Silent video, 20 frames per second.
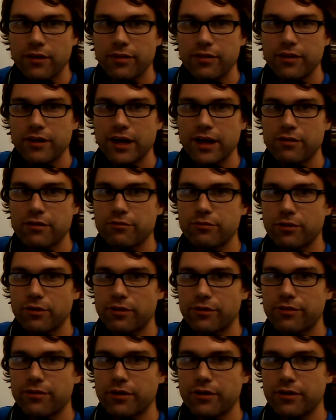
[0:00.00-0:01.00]
The next
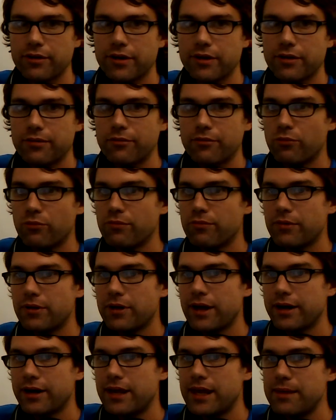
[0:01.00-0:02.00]
rule to
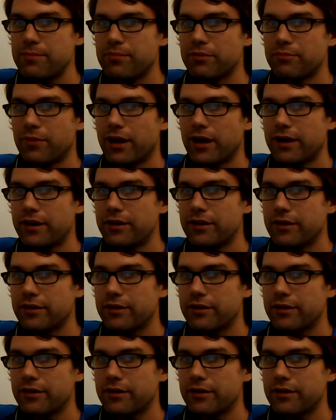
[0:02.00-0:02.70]
kind of keep in mind